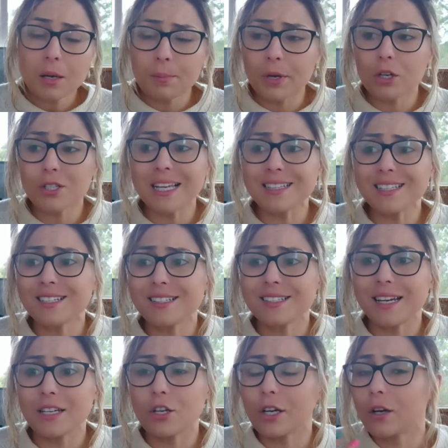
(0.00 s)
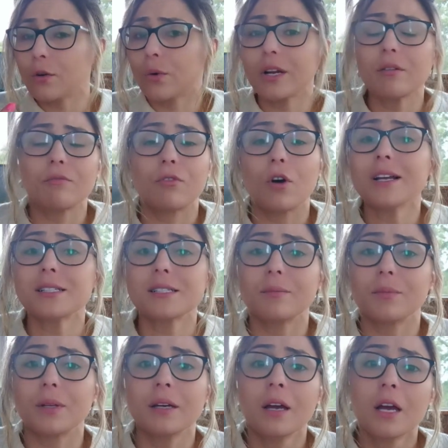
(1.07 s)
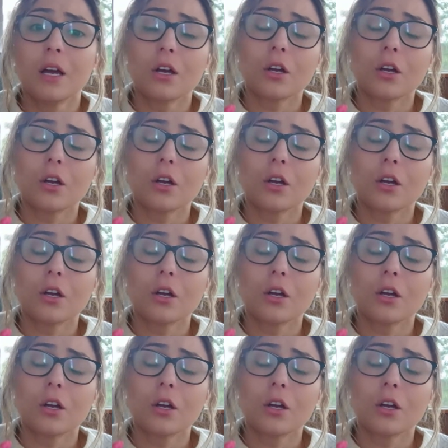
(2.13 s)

Because at the end of the day, you can reinvite something